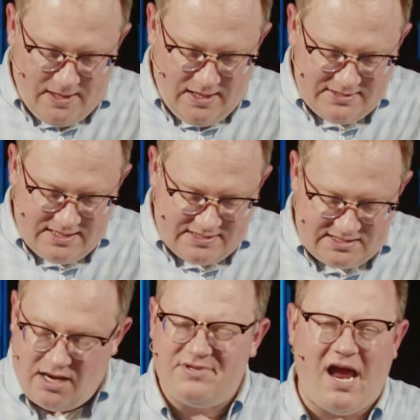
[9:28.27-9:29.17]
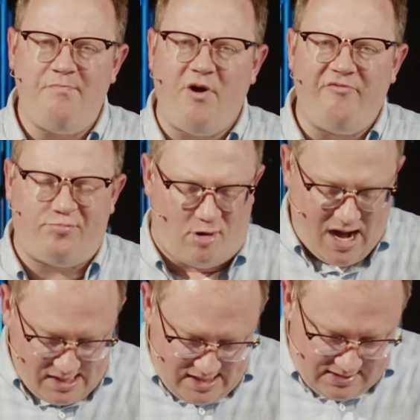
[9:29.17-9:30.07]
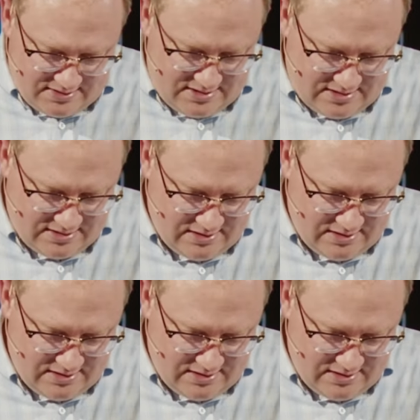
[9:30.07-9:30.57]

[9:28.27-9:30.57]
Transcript: Is it some type of product?